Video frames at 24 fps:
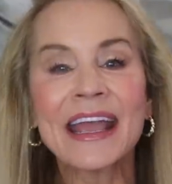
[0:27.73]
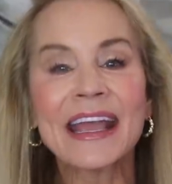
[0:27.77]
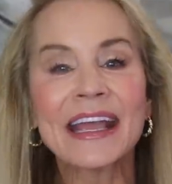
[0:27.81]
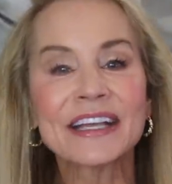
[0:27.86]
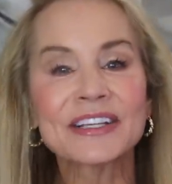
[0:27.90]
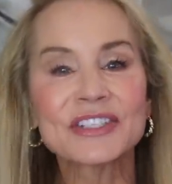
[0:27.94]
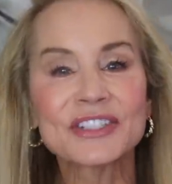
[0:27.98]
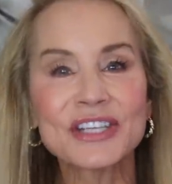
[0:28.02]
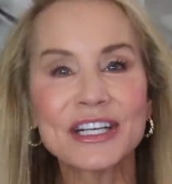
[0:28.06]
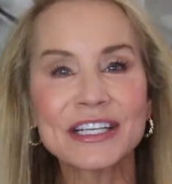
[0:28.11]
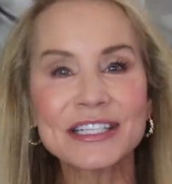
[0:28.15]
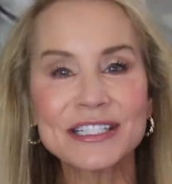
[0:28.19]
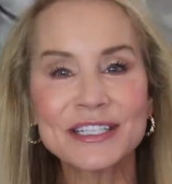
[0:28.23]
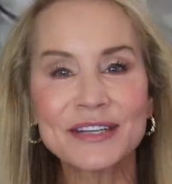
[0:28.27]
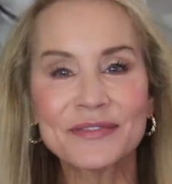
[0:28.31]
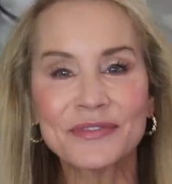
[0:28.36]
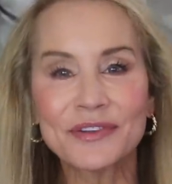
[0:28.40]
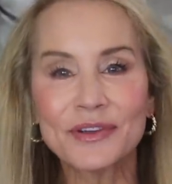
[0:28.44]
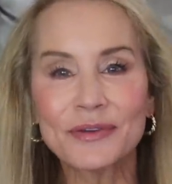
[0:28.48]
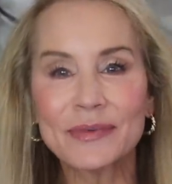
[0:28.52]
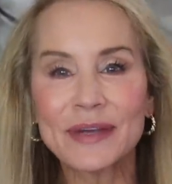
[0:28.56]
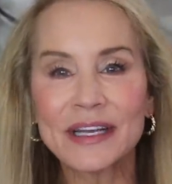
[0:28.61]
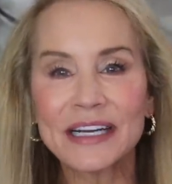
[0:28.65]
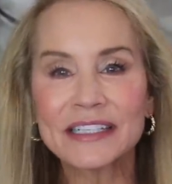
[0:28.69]
In just a
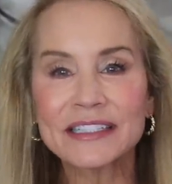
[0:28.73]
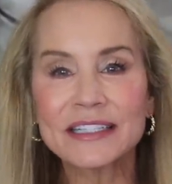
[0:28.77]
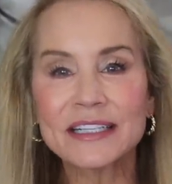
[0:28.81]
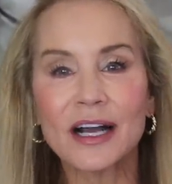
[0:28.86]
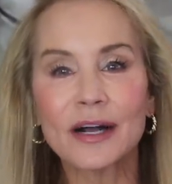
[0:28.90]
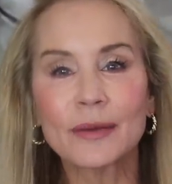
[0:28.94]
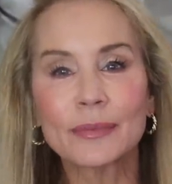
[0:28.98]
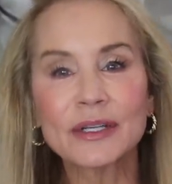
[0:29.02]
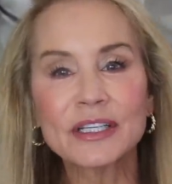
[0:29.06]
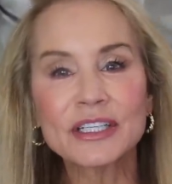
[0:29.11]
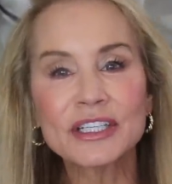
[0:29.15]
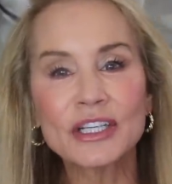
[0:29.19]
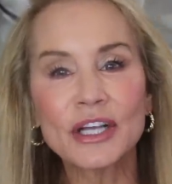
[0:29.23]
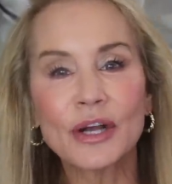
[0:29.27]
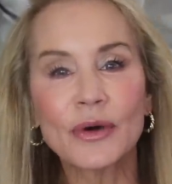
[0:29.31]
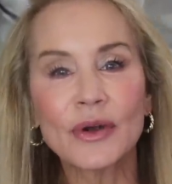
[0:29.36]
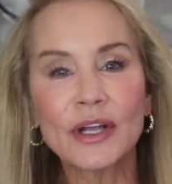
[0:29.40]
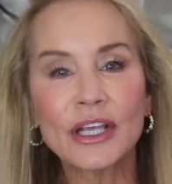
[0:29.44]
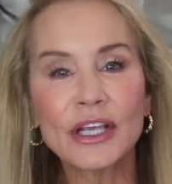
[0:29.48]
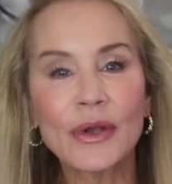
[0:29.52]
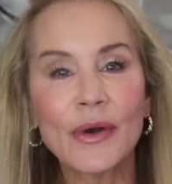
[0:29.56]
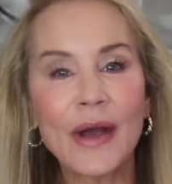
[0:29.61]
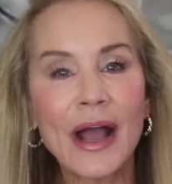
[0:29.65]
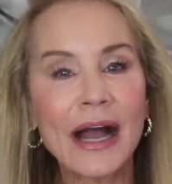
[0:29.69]
few minutes I'll be
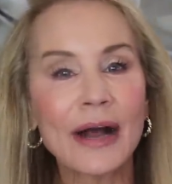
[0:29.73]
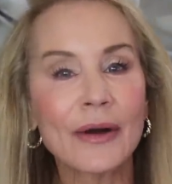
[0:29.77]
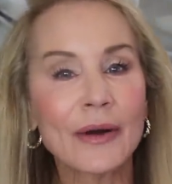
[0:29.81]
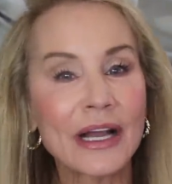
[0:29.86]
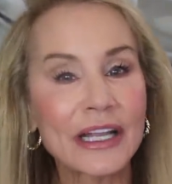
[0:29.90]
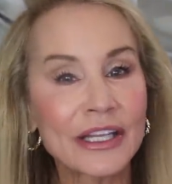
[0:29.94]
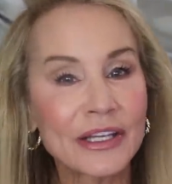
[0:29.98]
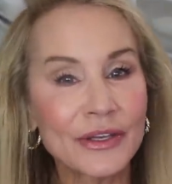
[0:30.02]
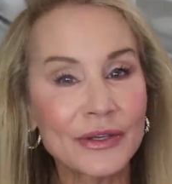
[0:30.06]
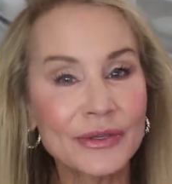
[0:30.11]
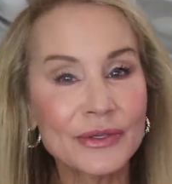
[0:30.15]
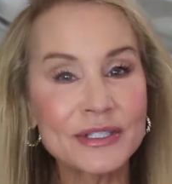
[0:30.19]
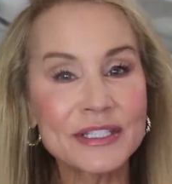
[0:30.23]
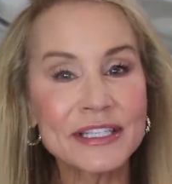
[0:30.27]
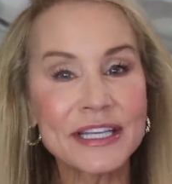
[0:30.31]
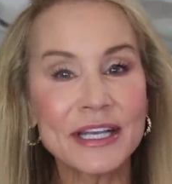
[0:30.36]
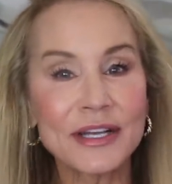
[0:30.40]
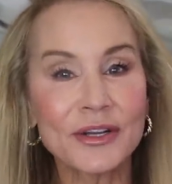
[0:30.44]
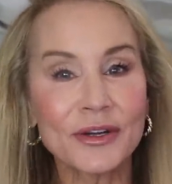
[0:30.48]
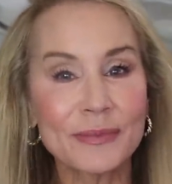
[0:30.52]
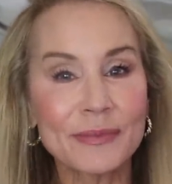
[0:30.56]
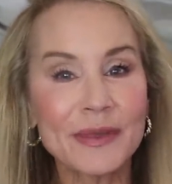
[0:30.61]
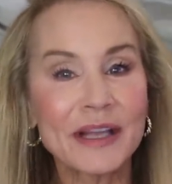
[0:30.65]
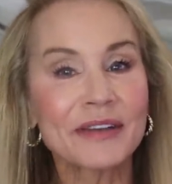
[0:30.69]
showing you how I used
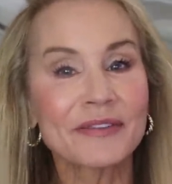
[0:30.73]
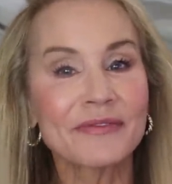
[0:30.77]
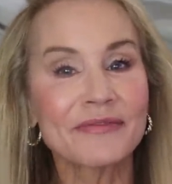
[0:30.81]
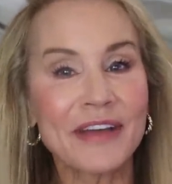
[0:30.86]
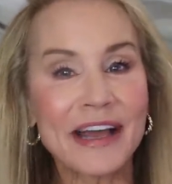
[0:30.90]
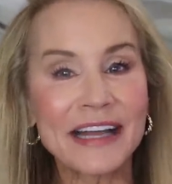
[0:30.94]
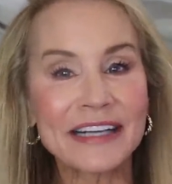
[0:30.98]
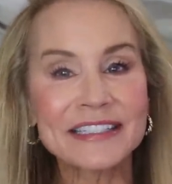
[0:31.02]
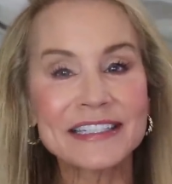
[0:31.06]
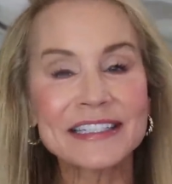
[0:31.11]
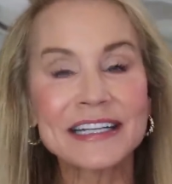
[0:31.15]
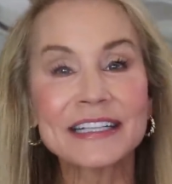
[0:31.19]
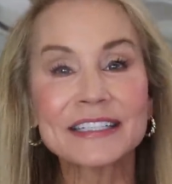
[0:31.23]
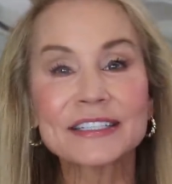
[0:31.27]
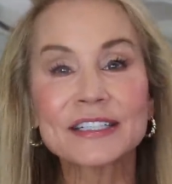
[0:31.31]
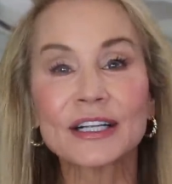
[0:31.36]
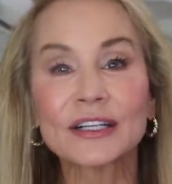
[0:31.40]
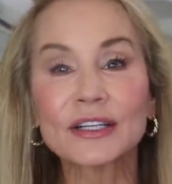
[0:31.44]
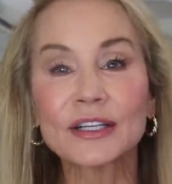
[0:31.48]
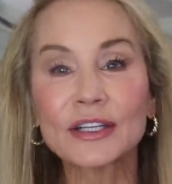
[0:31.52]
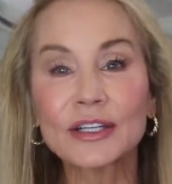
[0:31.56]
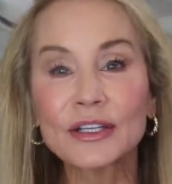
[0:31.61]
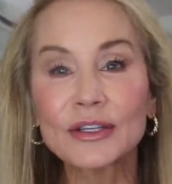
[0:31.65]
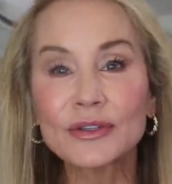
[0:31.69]
intermittent fasting
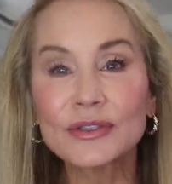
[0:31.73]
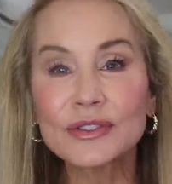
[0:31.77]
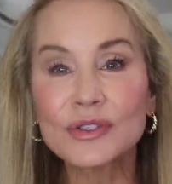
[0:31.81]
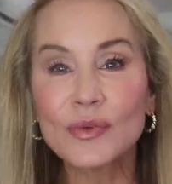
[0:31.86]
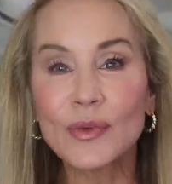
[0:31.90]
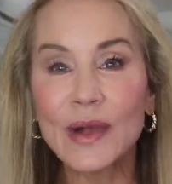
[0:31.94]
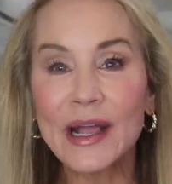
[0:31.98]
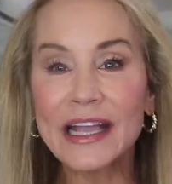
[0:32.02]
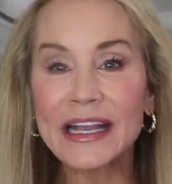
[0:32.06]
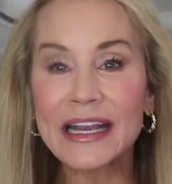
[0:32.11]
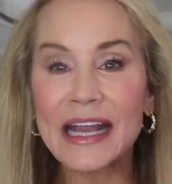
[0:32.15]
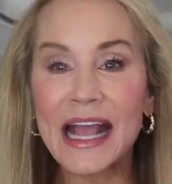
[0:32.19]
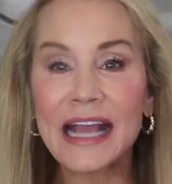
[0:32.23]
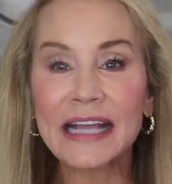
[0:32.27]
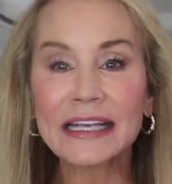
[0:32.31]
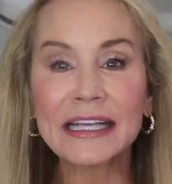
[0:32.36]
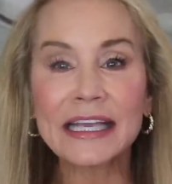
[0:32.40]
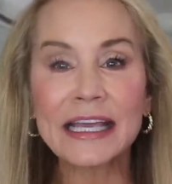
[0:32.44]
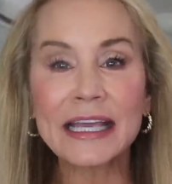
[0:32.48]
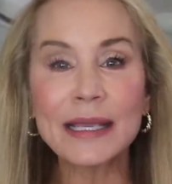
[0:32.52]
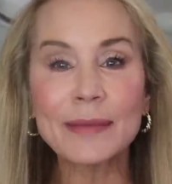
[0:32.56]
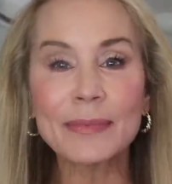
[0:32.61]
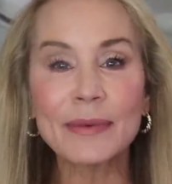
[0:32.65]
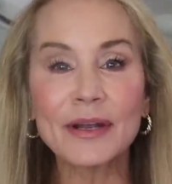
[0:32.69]
to lose weight and
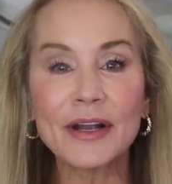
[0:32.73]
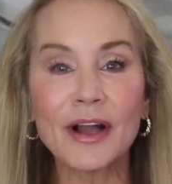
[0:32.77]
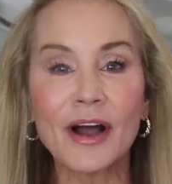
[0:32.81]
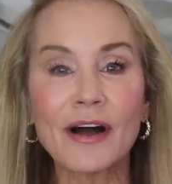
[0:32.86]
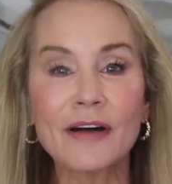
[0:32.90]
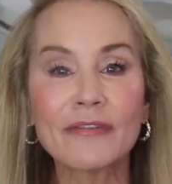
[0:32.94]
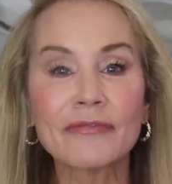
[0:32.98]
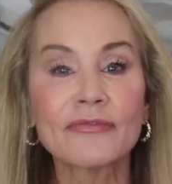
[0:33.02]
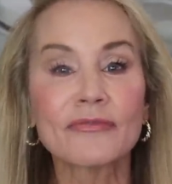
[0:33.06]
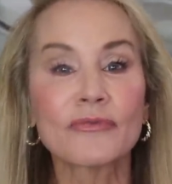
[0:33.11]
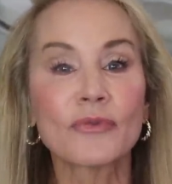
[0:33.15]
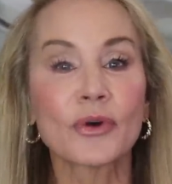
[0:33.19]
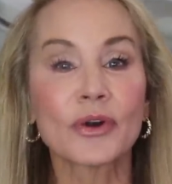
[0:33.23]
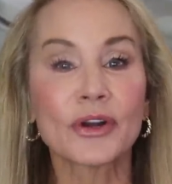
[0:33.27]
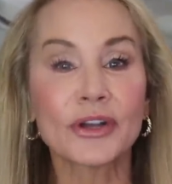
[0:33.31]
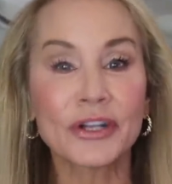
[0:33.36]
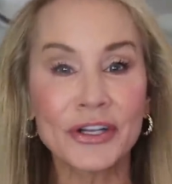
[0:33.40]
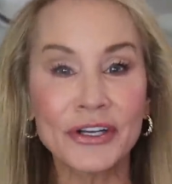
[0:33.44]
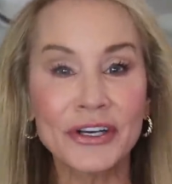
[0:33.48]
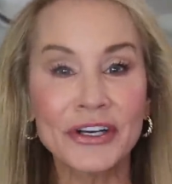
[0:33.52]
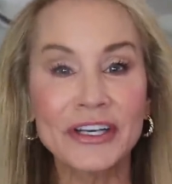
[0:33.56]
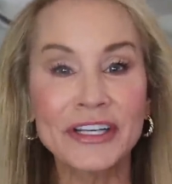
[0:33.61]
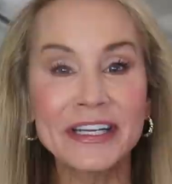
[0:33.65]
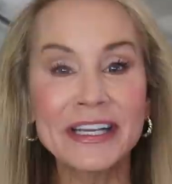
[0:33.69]
keep it off for
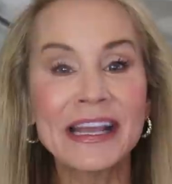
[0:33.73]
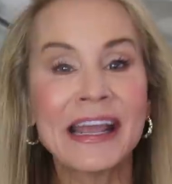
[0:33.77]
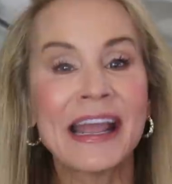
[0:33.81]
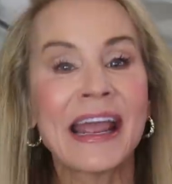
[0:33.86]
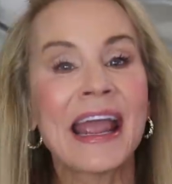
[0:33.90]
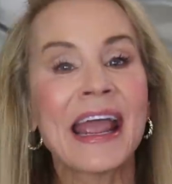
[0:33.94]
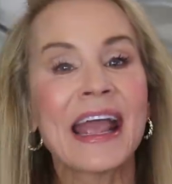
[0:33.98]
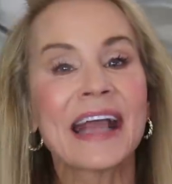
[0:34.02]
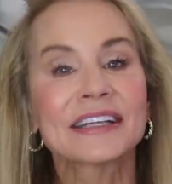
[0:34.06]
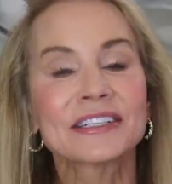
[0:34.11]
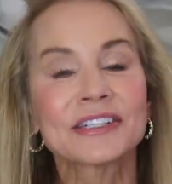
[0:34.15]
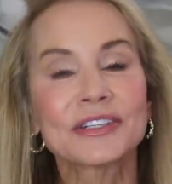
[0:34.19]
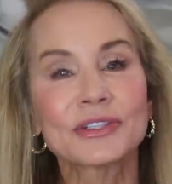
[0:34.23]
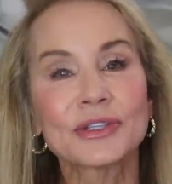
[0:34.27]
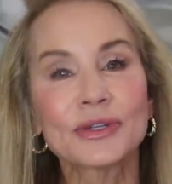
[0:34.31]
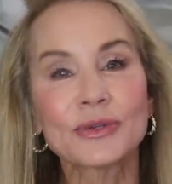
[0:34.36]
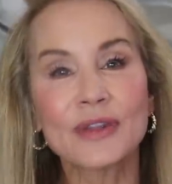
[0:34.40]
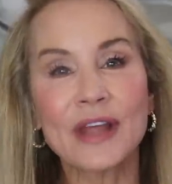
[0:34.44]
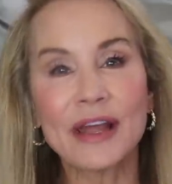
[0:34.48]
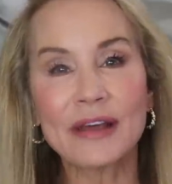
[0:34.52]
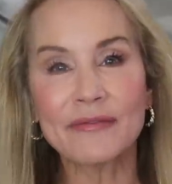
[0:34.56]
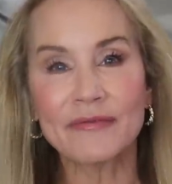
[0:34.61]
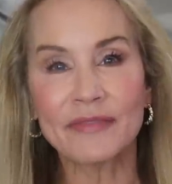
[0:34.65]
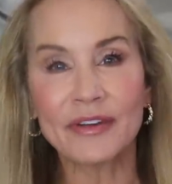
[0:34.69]
good, and to
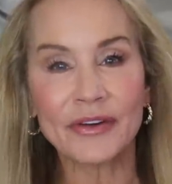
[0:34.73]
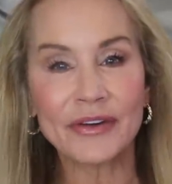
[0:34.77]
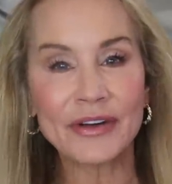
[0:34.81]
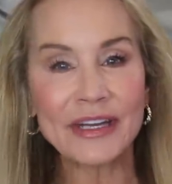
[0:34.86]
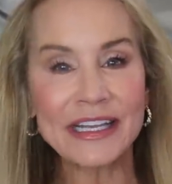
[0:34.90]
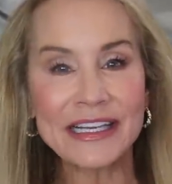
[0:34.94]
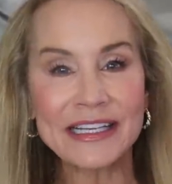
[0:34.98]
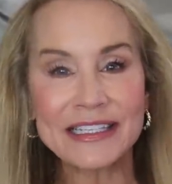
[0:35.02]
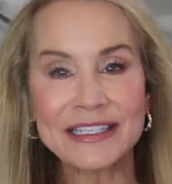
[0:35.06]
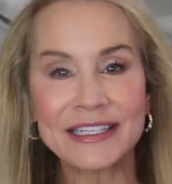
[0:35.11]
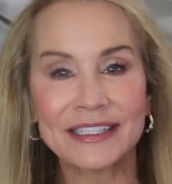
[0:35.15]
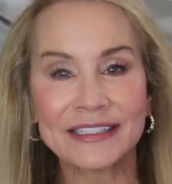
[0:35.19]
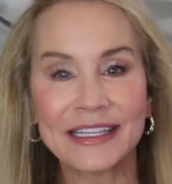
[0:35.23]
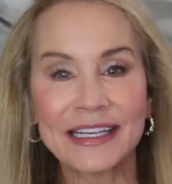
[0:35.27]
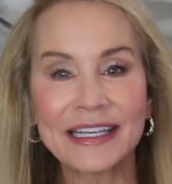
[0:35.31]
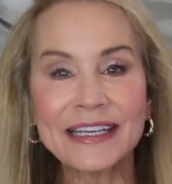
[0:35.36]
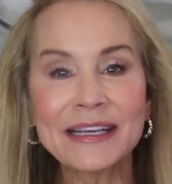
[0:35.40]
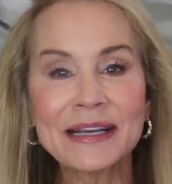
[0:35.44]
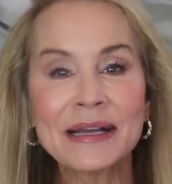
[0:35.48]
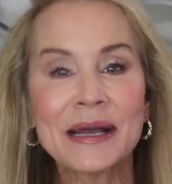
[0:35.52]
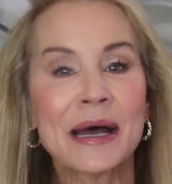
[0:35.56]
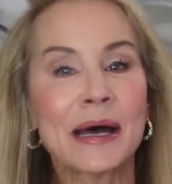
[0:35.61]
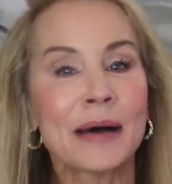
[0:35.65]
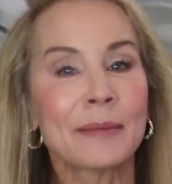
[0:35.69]
do that very
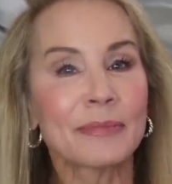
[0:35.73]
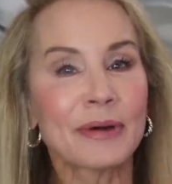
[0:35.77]
easily.